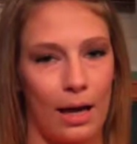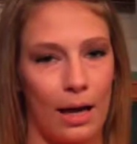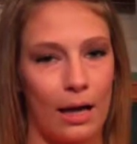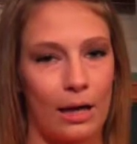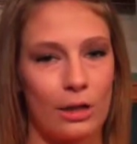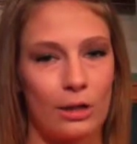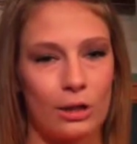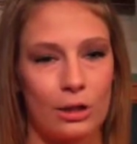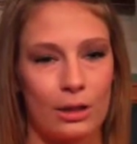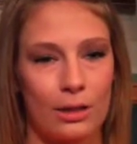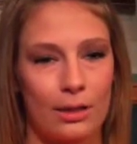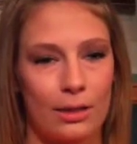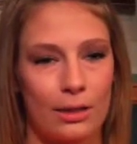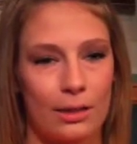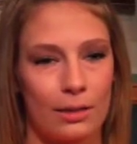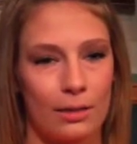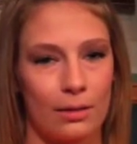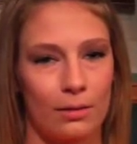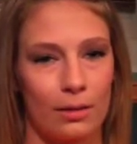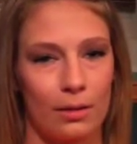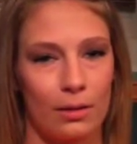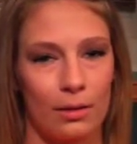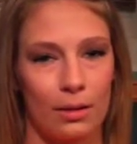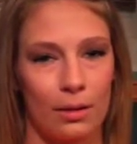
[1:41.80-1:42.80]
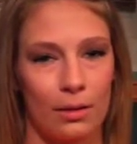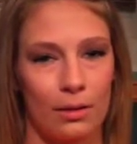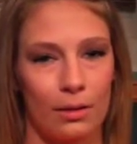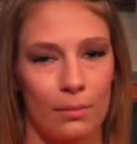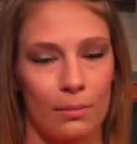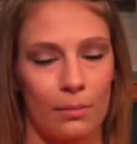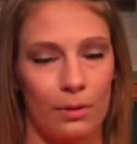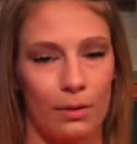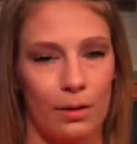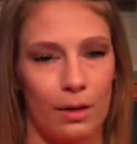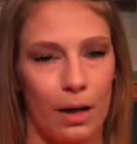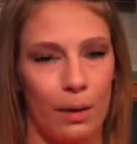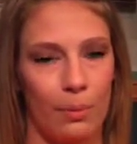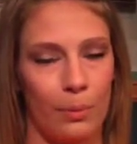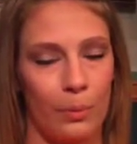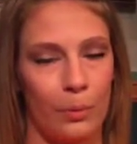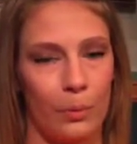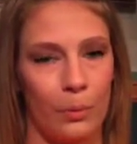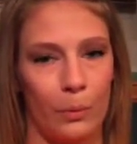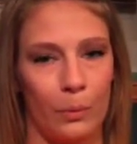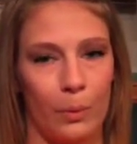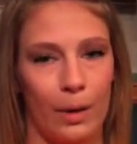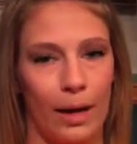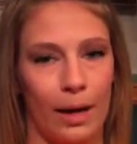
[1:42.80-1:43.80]
I just got
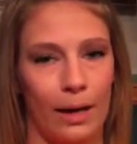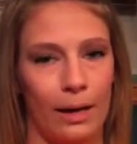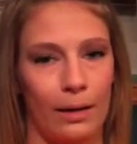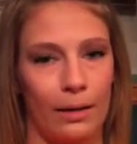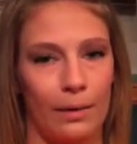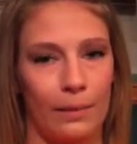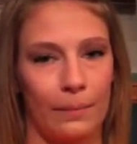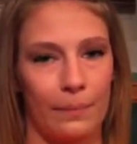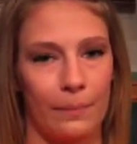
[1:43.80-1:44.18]
pulled away.